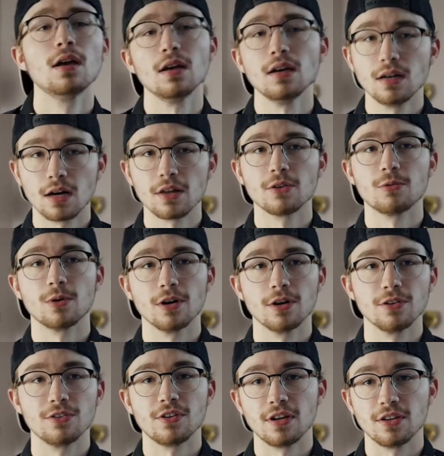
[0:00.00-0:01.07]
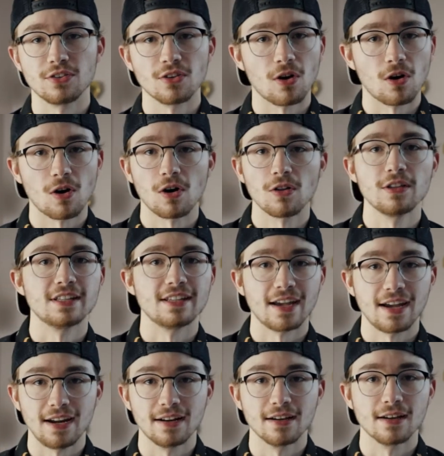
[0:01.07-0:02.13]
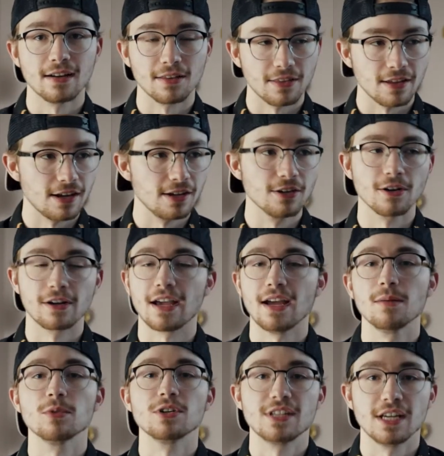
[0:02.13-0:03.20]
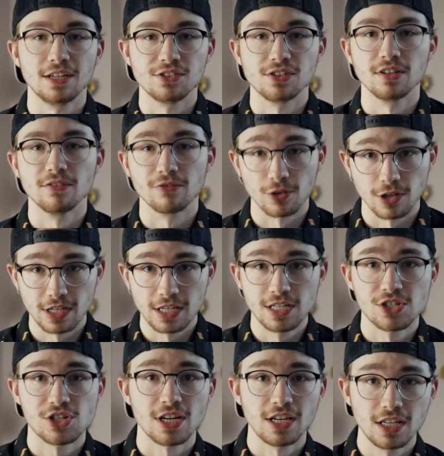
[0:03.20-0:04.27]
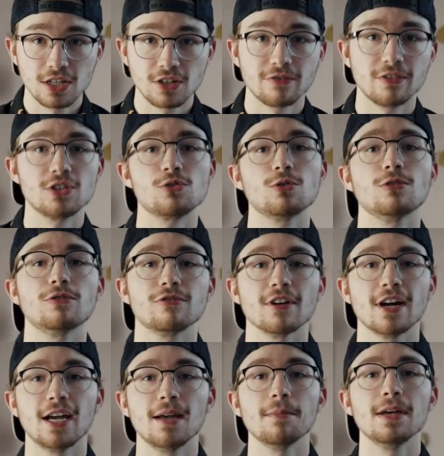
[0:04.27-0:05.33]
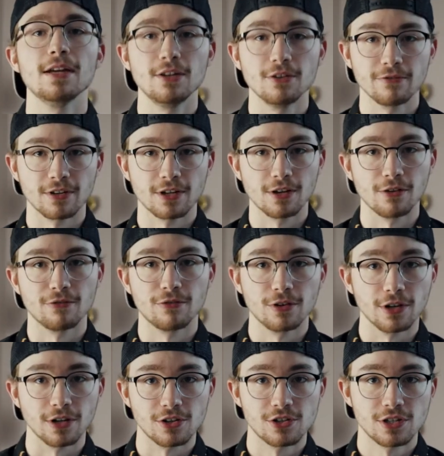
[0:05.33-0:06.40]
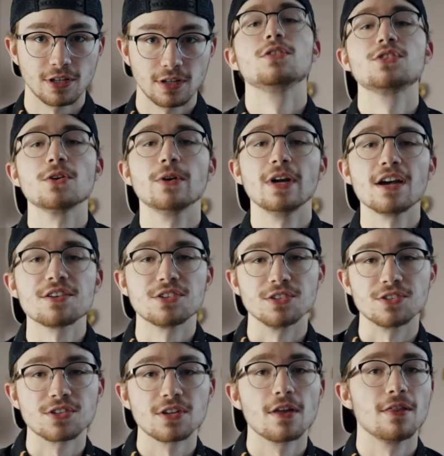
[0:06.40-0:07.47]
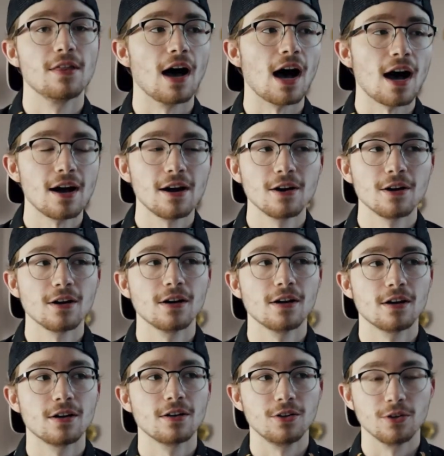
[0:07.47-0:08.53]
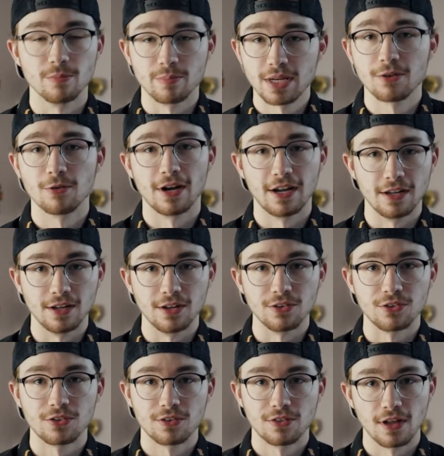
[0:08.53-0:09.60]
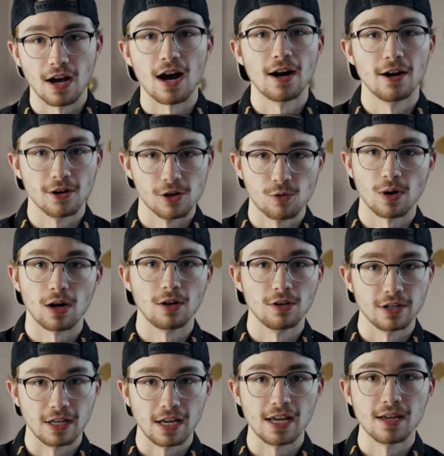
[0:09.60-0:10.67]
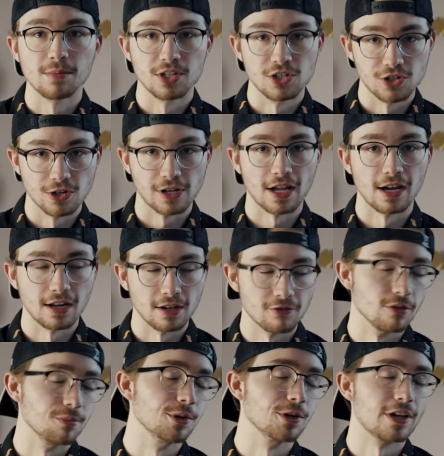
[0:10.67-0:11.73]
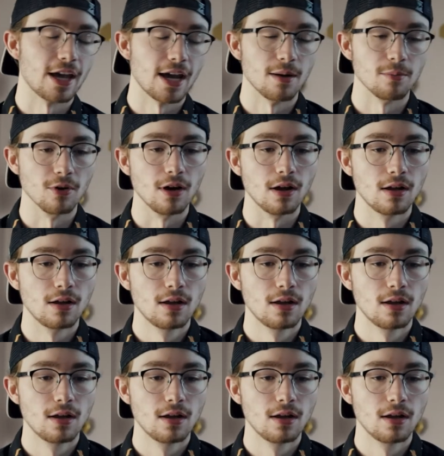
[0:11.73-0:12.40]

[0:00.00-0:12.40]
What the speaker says: In other words, it's all the data that your camera takes in for each individual frame in your video footage. So in essence, the higher your bitrate is, the higher quality image you're getting from your camera.